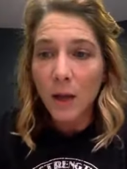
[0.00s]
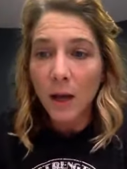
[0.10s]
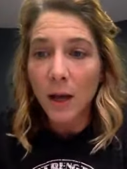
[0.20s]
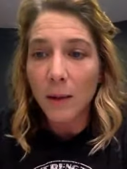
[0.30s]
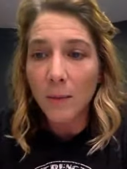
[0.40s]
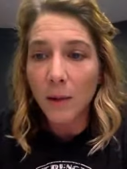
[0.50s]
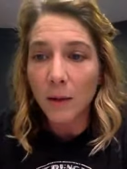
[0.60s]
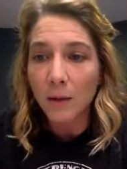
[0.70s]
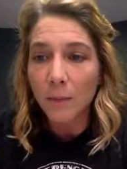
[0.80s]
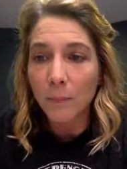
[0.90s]
Um,
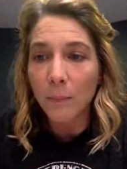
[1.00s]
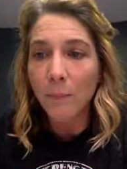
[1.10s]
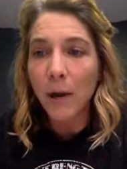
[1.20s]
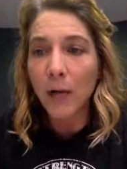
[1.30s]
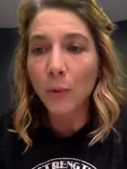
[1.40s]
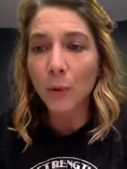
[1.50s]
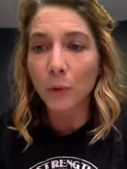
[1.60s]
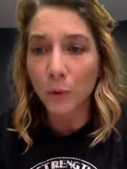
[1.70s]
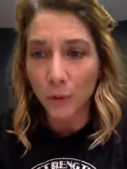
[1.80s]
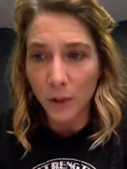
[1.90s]

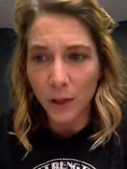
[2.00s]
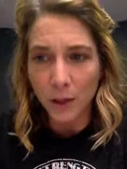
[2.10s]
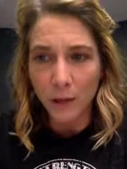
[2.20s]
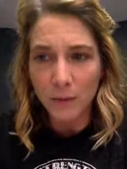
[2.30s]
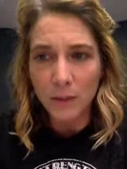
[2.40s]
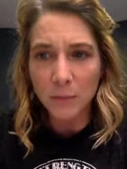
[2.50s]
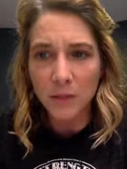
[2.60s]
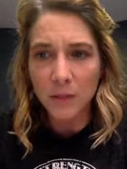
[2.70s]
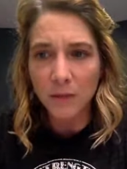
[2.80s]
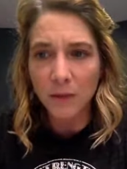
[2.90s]
pyroluria
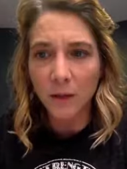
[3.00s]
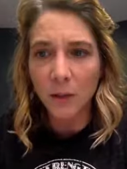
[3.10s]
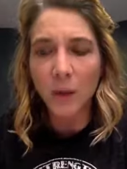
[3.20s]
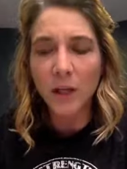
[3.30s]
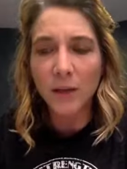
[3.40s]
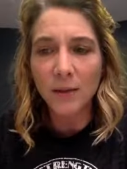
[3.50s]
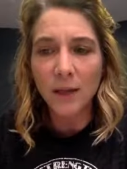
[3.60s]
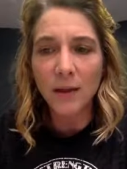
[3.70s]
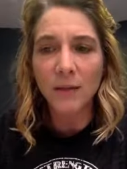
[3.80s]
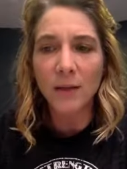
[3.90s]
specifically. What do you
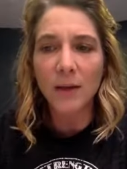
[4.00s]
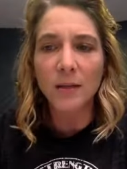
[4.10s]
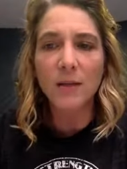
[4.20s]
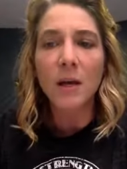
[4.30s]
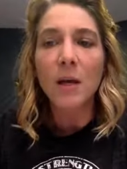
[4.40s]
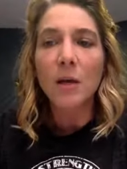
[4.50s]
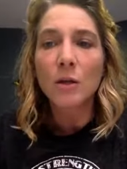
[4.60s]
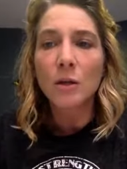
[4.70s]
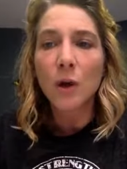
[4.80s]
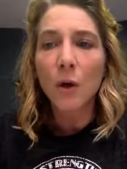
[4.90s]
think of this?
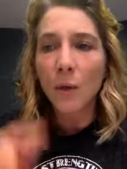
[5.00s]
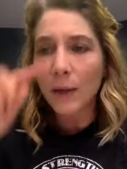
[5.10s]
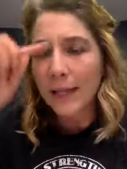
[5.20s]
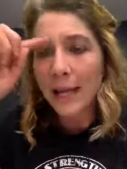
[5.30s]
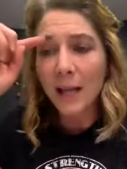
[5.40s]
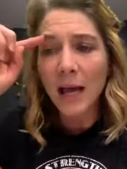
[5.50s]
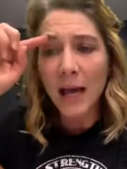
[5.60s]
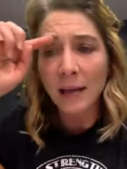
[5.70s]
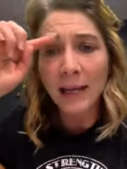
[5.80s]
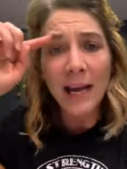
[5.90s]
So Kayla,
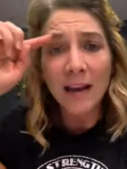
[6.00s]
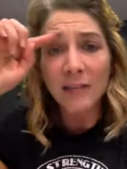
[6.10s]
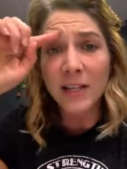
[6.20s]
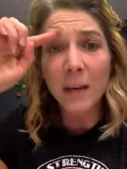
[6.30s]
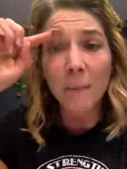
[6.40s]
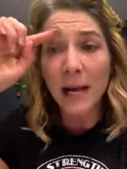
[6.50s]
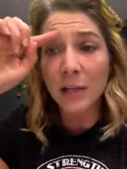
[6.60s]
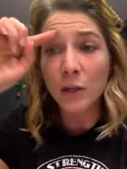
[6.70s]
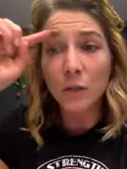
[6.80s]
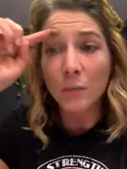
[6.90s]
I'm going to have to get back
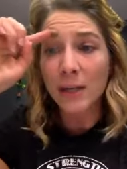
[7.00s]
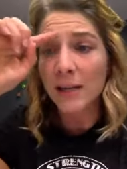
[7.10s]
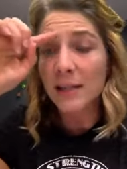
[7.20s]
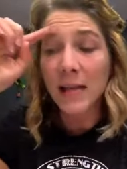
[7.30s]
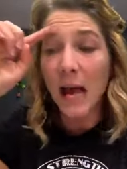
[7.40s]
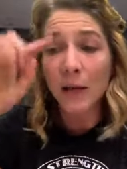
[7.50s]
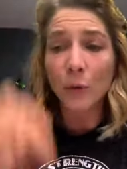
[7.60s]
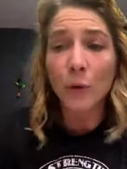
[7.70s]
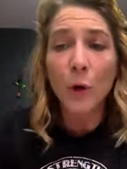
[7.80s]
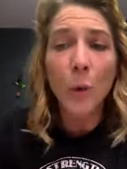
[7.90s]
to you because I
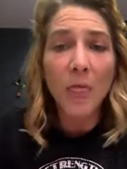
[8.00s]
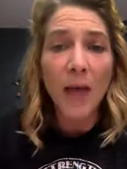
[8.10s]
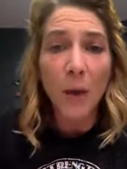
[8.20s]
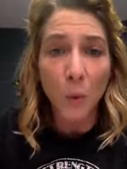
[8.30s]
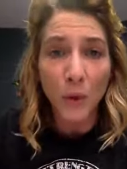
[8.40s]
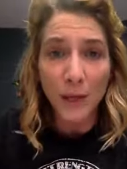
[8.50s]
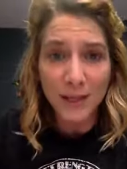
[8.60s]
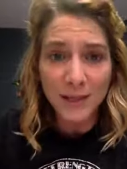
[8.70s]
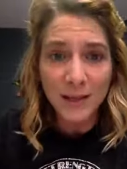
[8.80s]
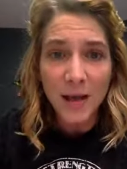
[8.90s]
don't know what that word
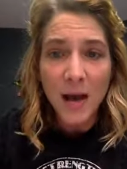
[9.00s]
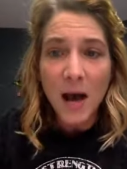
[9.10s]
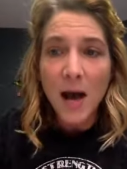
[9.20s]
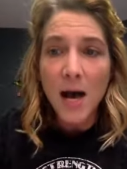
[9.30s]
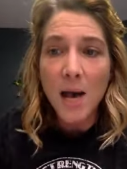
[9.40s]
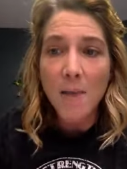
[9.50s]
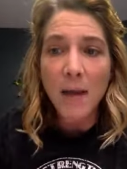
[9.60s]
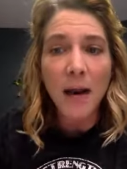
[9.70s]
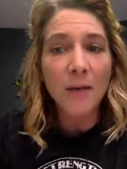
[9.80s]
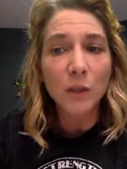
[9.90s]
is. Um,
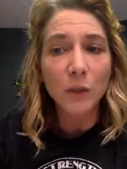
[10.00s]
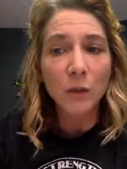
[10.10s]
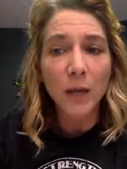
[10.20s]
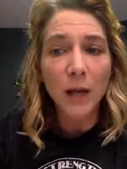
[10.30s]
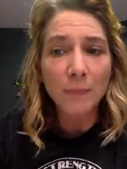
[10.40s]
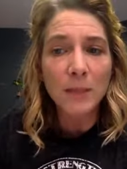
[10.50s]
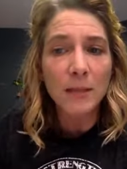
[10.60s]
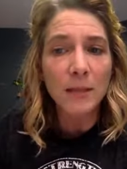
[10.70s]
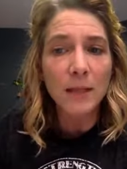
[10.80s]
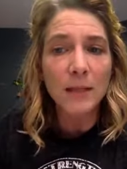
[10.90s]
I have to look it up to
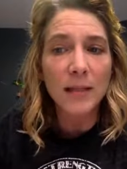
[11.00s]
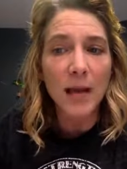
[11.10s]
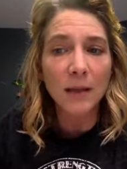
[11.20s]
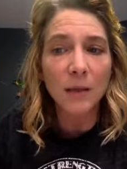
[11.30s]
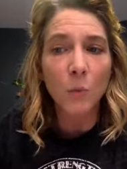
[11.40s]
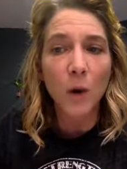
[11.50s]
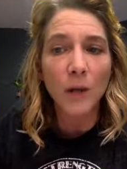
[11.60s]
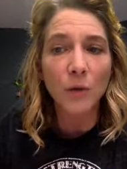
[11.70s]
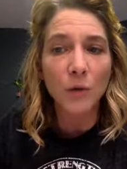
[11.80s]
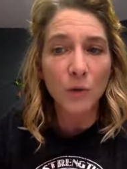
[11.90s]
see exactly
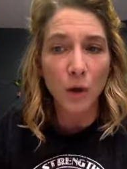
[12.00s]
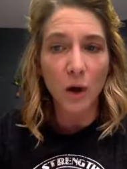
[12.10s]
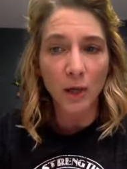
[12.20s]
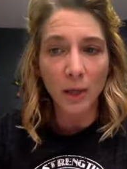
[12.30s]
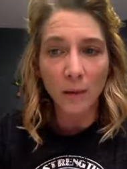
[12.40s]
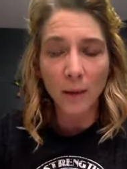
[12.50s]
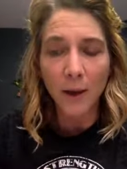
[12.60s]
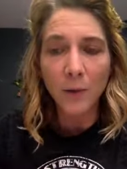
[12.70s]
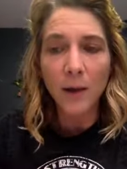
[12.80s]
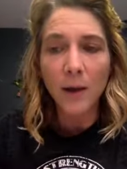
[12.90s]
what you're talking
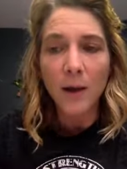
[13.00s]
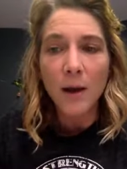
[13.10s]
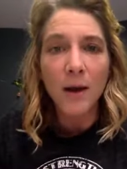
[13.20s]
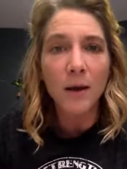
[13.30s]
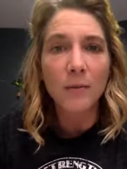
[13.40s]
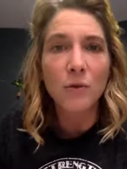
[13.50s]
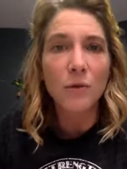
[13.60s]
about um,